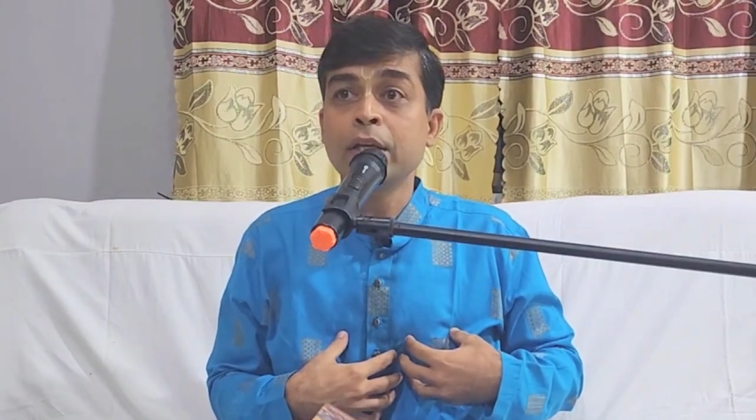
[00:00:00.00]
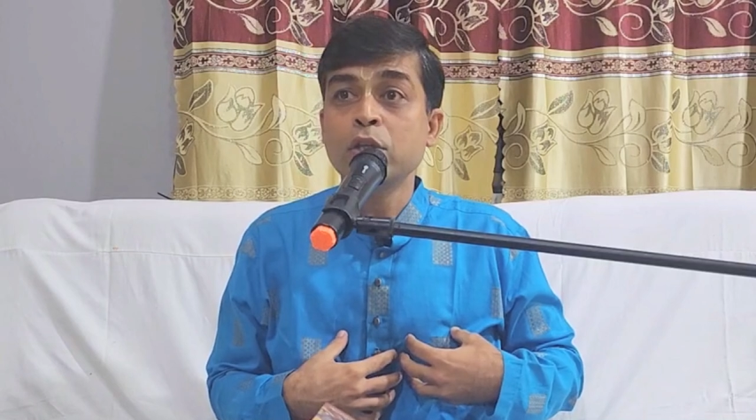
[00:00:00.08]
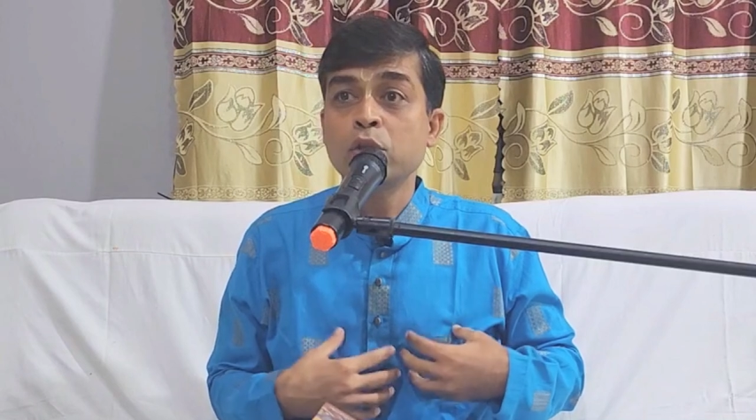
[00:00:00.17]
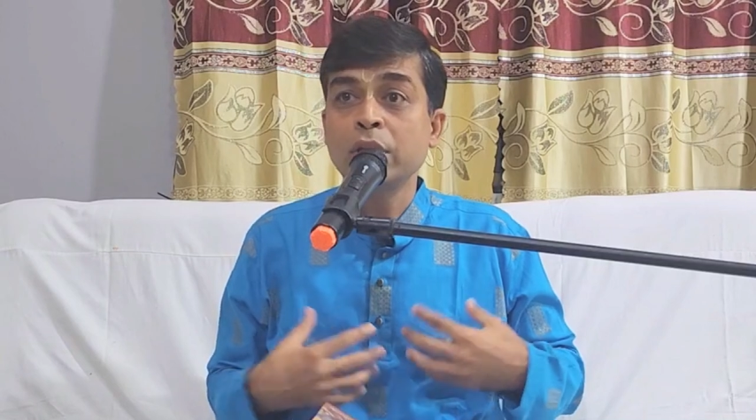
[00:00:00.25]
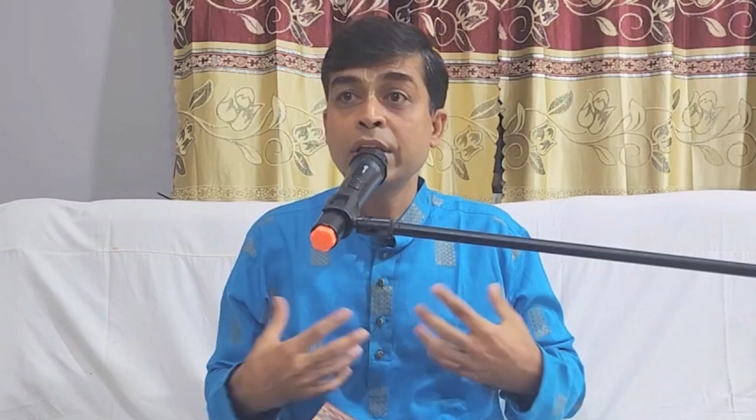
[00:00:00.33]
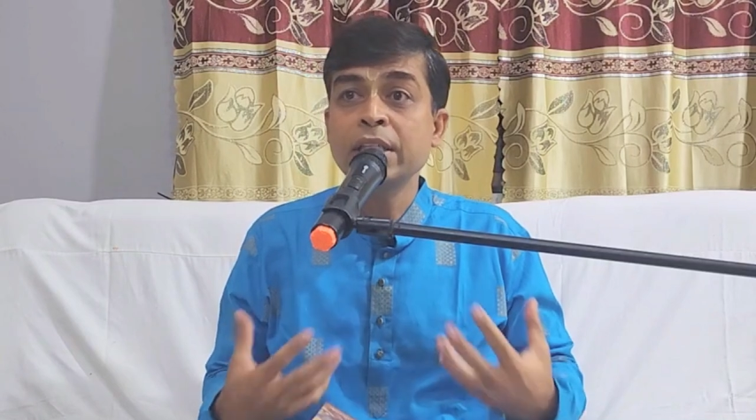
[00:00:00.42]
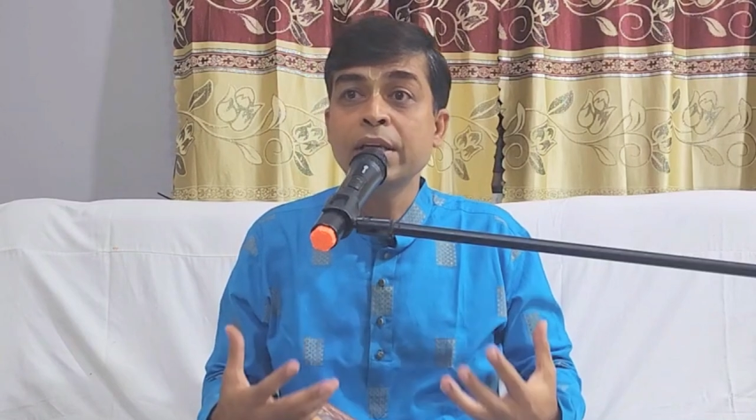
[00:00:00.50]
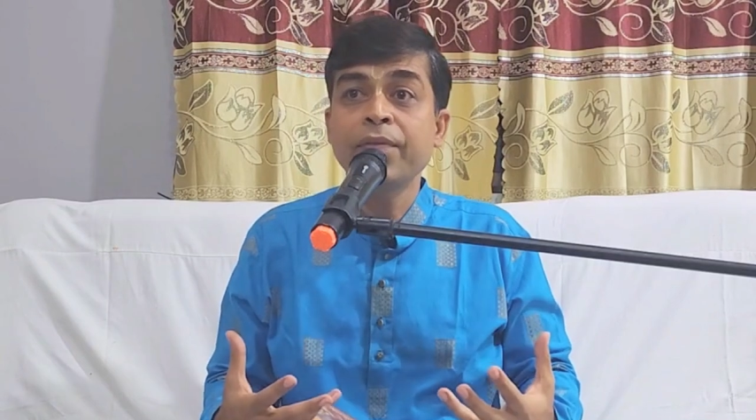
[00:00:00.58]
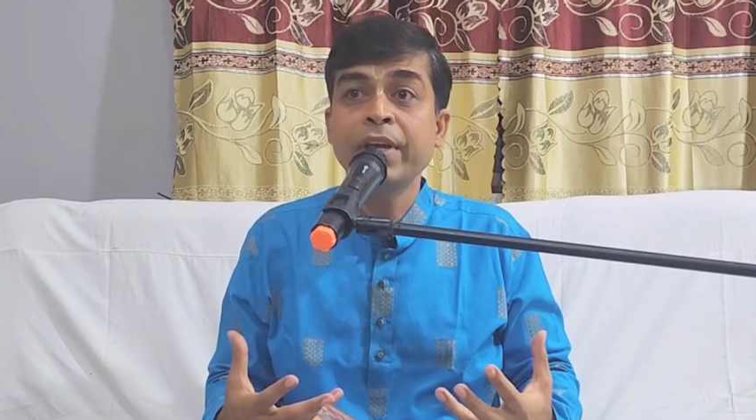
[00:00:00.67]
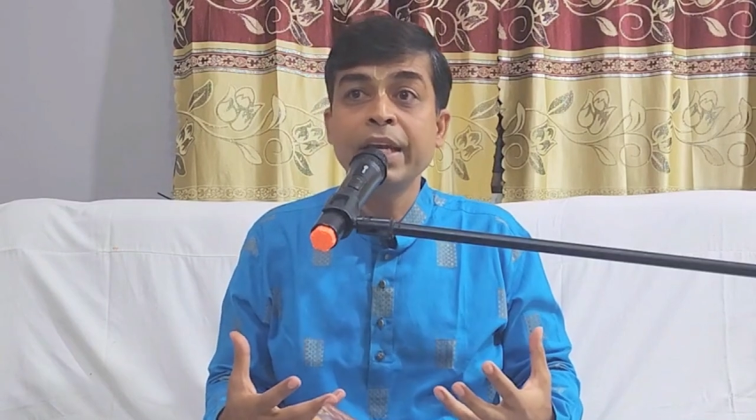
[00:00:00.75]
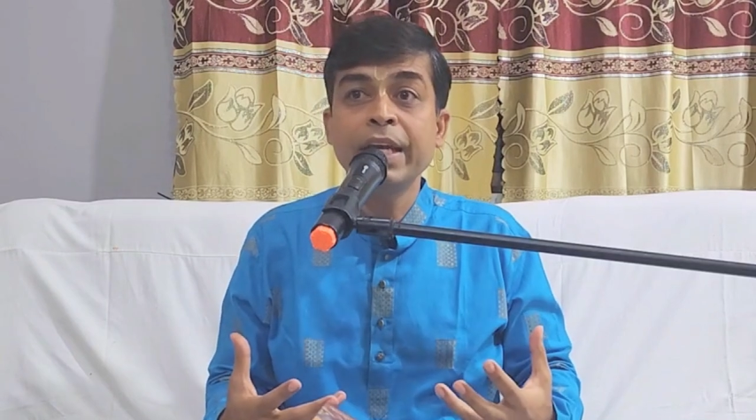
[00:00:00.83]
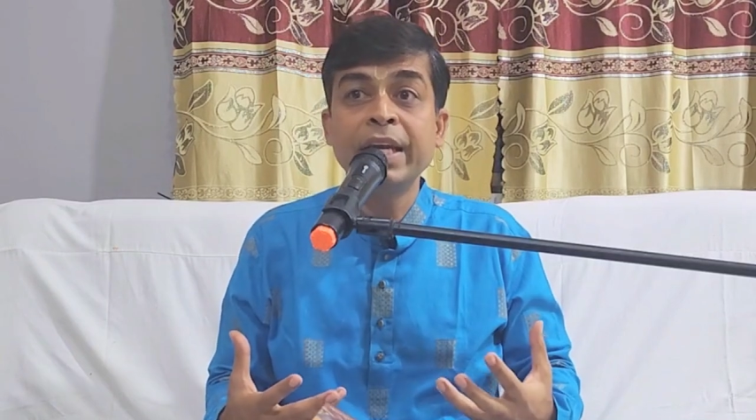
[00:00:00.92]
so these are
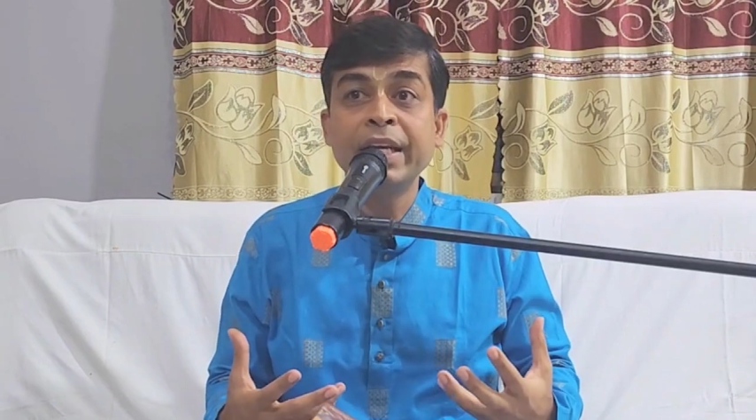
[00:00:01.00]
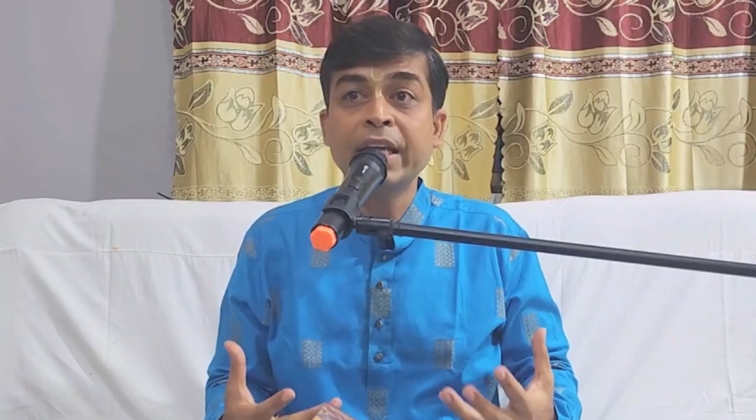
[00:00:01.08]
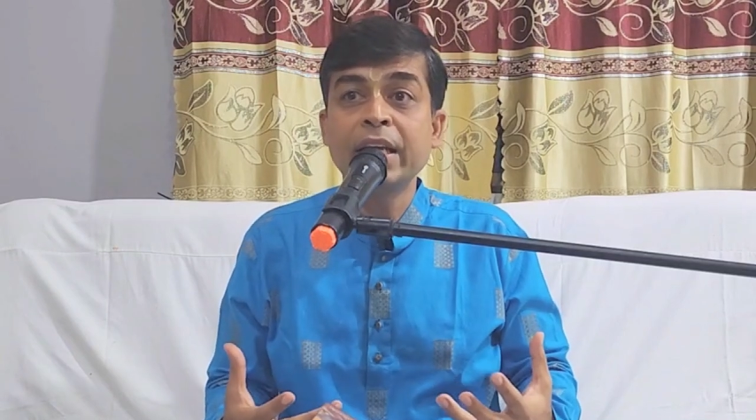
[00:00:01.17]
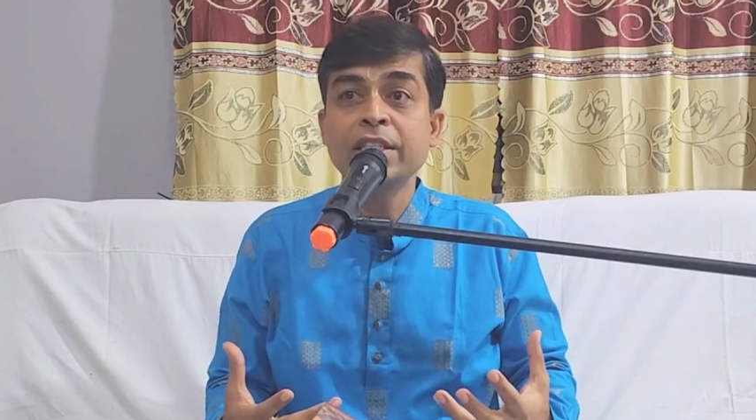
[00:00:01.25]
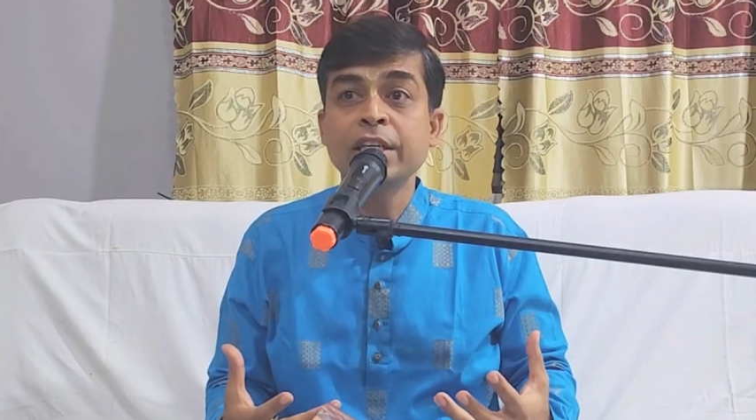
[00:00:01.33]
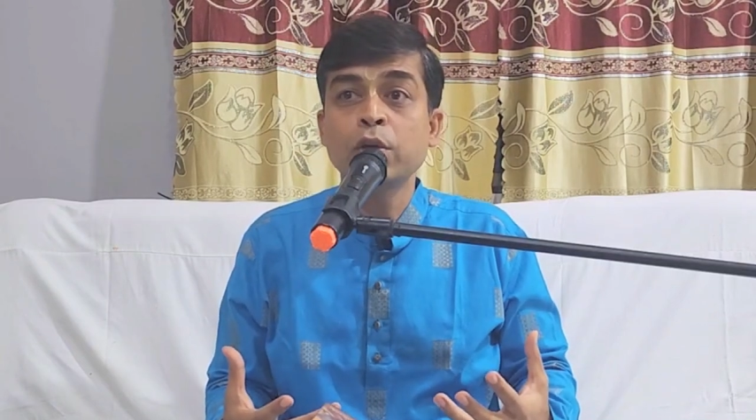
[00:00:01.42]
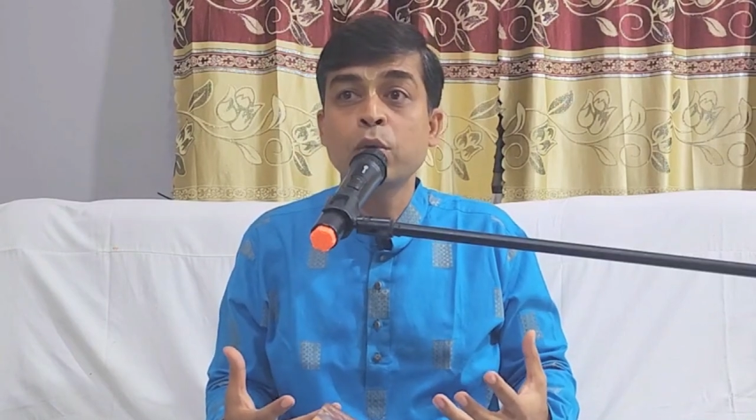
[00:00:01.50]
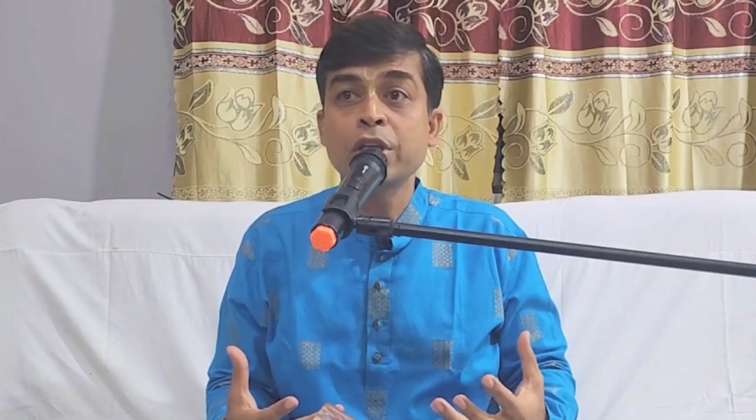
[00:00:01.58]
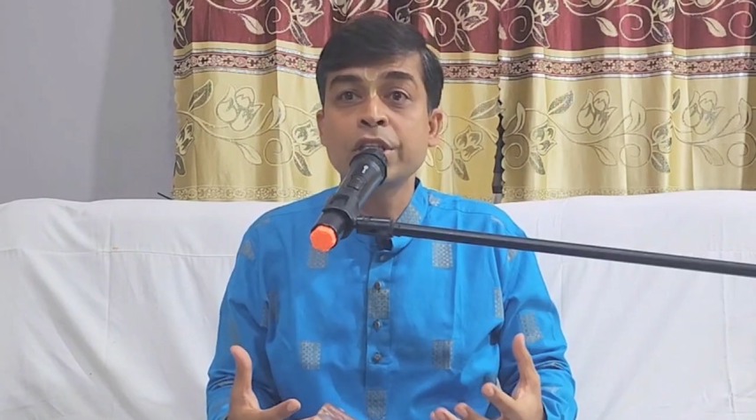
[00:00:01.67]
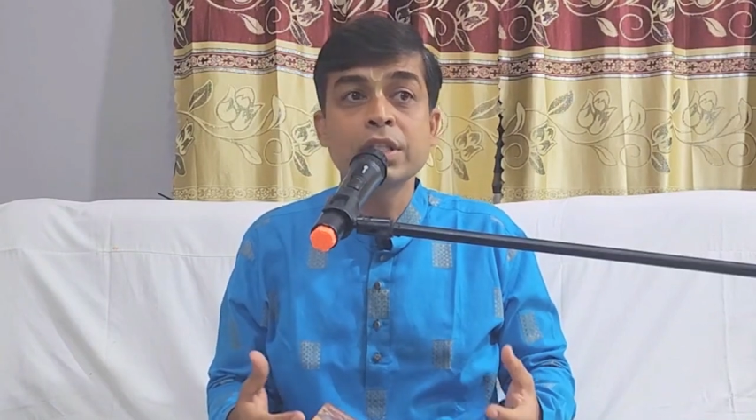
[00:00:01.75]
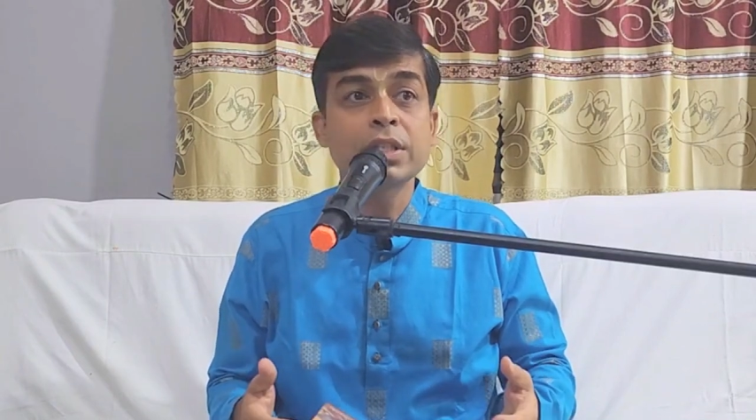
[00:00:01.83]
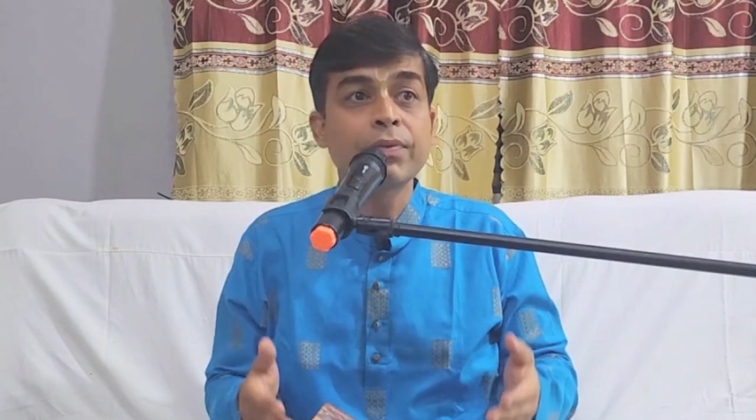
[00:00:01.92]
very intelligent
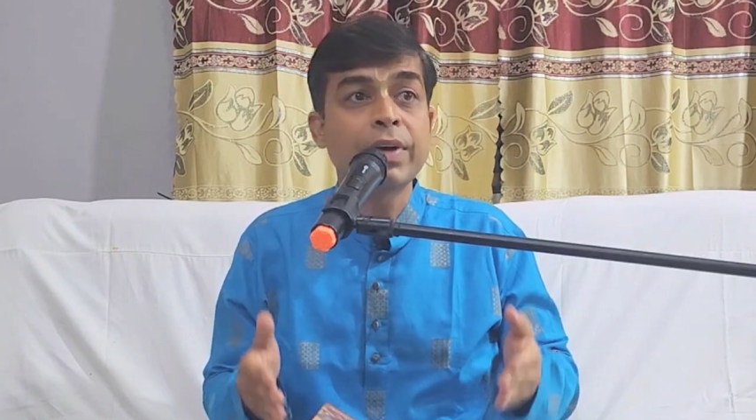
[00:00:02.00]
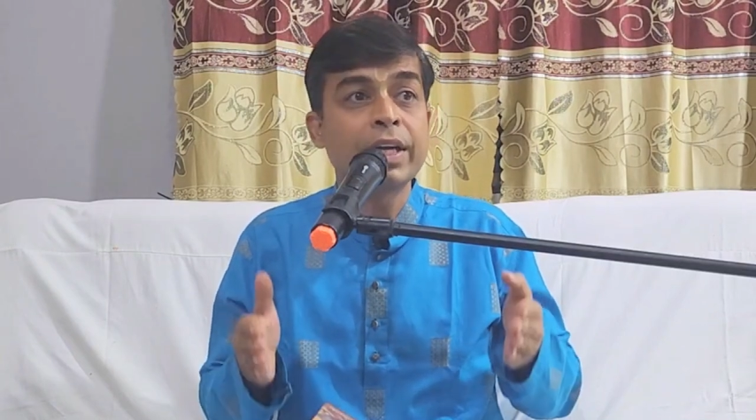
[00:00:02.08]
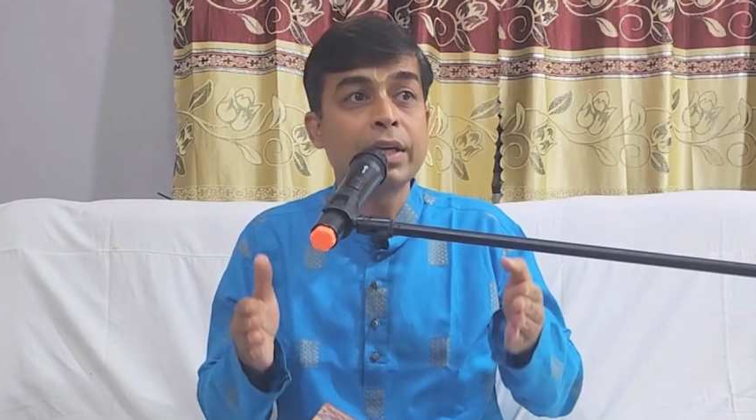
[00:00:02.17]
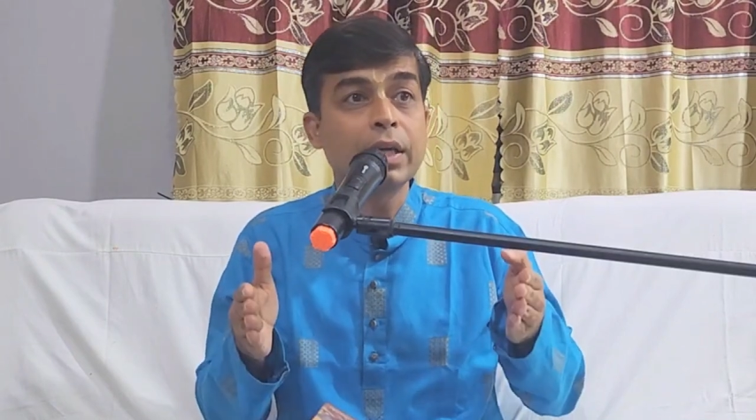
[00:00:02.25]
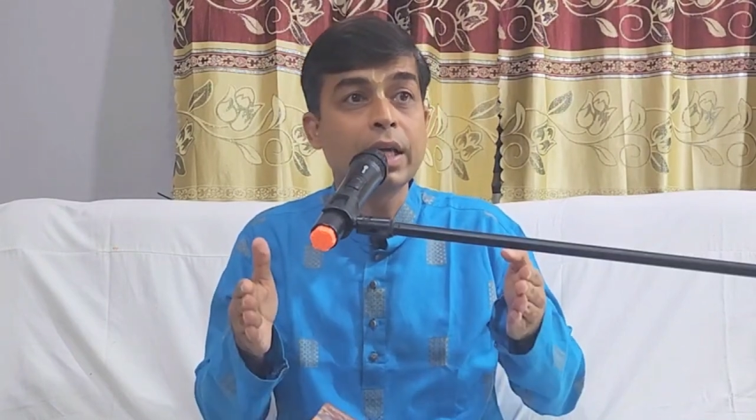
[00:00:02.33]
questions that